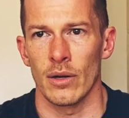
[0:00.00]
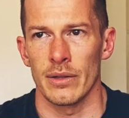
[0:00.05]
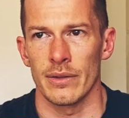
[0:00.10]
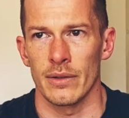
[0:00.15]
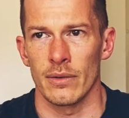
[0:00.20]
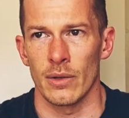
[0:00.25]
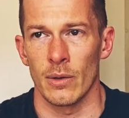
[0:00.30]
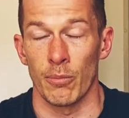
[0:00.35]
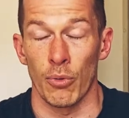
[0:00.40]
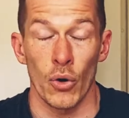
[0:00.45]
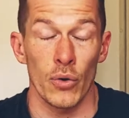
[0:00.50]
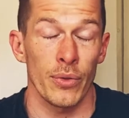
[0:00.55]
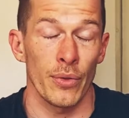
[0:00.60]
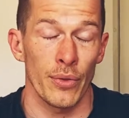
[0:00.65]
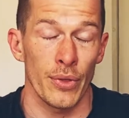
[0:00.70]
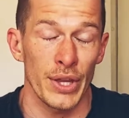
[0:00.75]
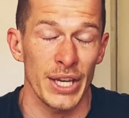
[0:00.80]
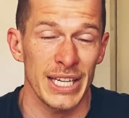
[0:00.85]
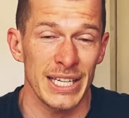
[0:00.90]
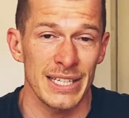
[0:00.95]
Important
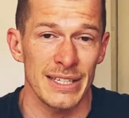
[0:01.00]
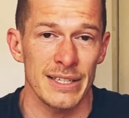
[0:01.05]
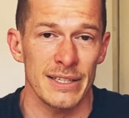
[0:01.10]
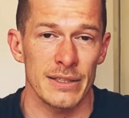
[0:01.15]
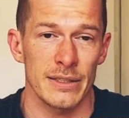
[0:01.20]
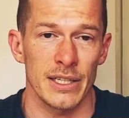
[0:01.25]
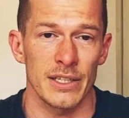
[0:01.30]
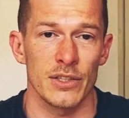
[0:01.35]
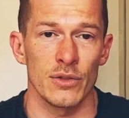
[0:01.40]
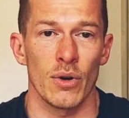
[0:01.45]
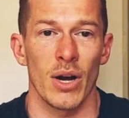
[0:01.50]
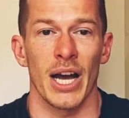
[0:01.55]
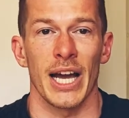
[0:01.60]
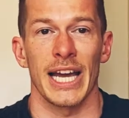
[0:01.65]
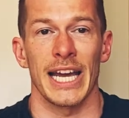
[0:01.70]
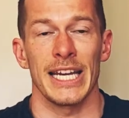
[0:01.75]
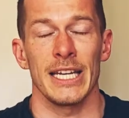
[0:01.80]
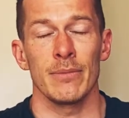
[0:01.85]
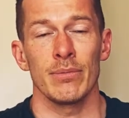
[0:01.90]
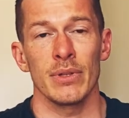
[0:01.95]
thing is that you are
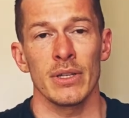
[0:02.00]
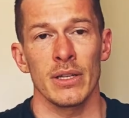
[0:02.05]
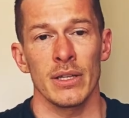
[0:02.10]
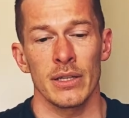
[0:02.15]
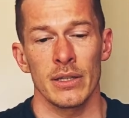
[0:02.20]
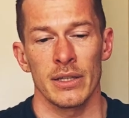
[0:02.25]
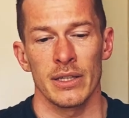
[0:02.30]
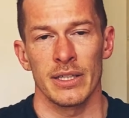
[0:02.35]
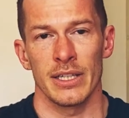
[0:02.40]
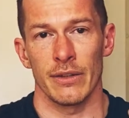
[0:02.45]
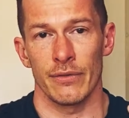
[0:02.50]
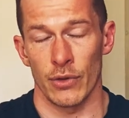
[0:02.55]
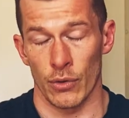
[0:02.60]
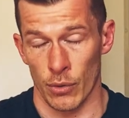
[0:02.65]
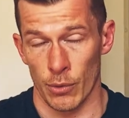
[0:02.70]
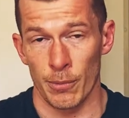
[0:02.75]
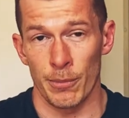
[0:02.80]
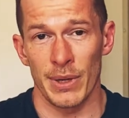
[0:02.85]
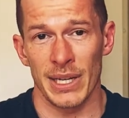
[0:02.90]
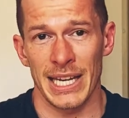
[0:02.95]
able, if you're a
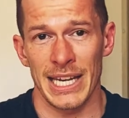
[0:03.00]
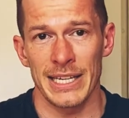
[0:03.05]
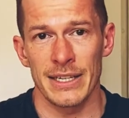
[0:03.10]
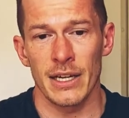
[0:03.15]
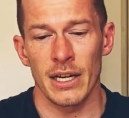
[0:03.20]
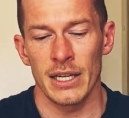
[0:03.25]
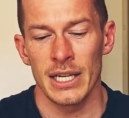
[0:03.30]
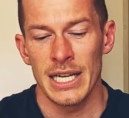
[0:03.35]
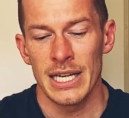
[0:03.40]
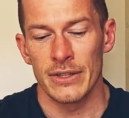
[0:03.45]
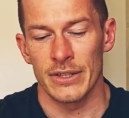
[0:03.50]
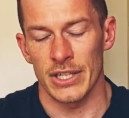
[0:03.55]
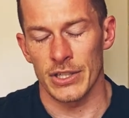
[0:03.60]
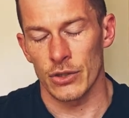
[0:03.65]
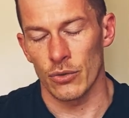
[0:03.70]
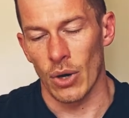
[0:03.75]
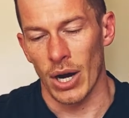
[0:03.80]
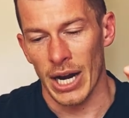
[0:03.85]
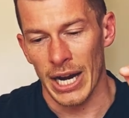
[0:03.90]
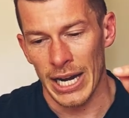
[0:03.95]
beginner, that you
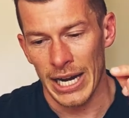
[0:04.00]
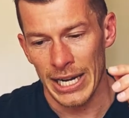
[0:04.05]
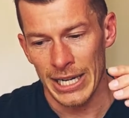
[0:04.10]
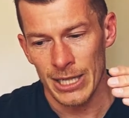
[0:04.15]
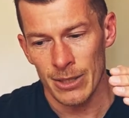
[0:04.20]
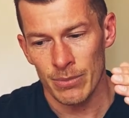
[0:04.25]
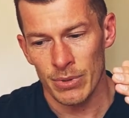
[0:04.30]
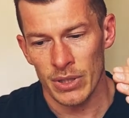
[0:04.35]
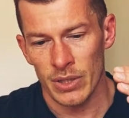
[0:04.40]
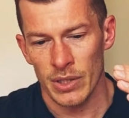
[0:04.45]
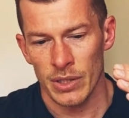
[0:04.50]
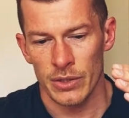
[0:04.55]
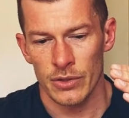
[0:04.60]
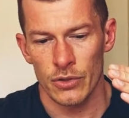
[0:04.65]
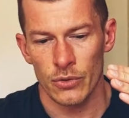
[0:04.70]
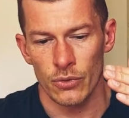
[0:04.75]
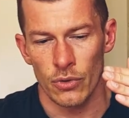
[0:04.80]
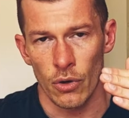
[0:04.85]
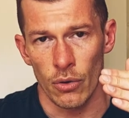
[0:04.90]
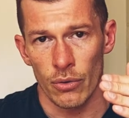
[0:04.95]
are able to
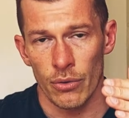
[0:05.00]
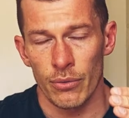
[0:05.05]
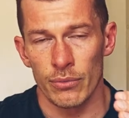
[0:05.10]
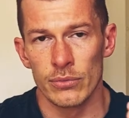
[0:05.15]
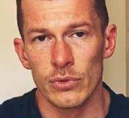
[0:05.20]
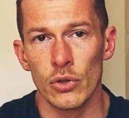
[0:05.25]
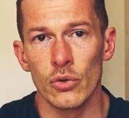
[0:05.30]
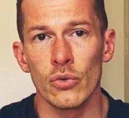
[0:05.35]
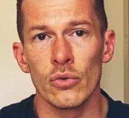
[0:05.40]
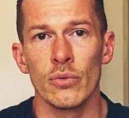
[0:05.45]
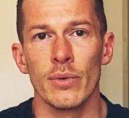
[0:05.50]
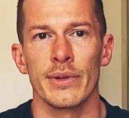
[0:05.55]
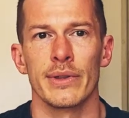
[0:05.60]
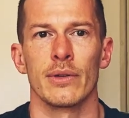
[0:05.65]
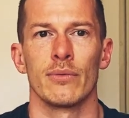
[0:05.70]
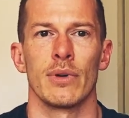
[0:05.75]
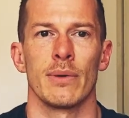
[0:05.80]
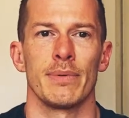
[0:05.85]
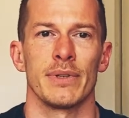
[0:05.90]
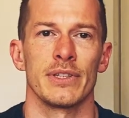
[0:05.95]
go through with the
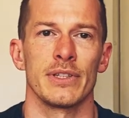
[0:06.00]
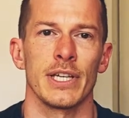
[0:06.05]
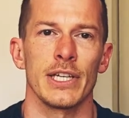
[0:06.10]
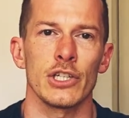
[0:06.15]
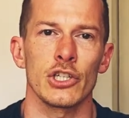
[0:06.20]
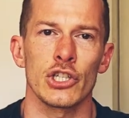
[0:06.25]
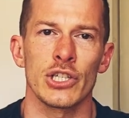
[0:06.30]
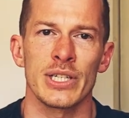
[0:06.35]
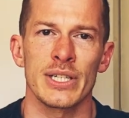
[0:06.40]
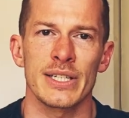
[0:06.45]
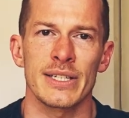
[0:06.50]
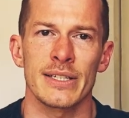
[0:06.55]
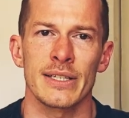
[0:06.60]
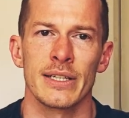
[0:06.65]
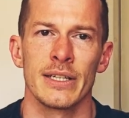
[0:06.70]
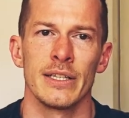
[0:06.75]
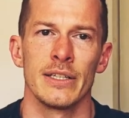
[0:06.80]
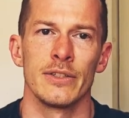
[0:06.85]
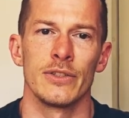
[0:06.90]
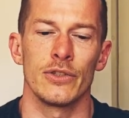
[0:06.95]
repetitions
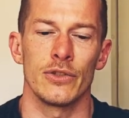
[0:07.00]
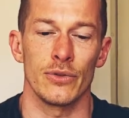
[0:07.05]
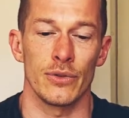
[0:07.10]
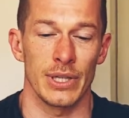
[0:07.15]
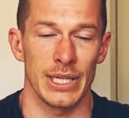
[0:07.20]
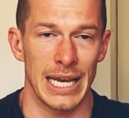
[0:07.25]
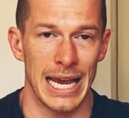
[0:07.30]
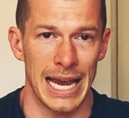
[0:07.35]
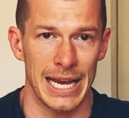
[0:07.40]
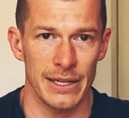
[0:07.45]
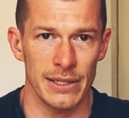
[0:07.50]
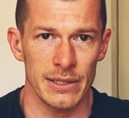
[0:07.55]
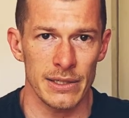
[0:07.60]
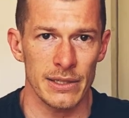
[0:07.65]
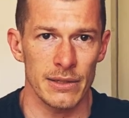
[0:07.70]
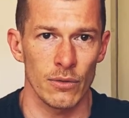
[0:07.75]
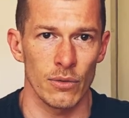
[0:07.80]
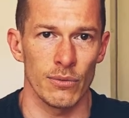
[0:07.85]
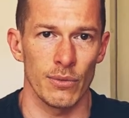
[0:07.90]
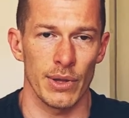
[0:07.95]
to the end
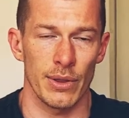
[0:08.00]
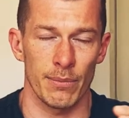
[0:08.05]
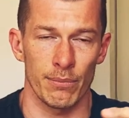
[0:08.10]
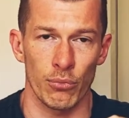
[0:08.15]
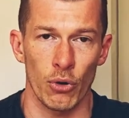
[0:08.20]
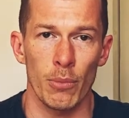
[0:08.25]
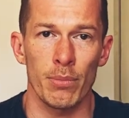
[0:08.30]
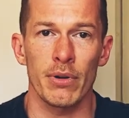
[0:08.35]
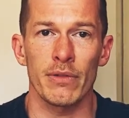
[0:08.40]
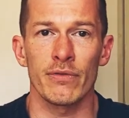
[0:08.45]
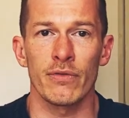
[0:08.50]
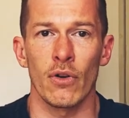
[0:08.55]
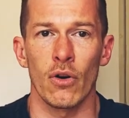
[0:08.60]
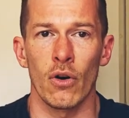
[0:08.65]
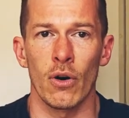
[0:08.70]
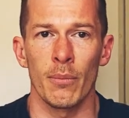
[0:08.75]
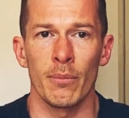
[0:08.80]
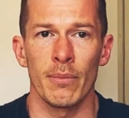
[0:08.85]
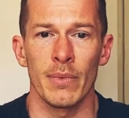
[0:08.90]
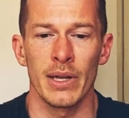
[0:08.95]
with a proper form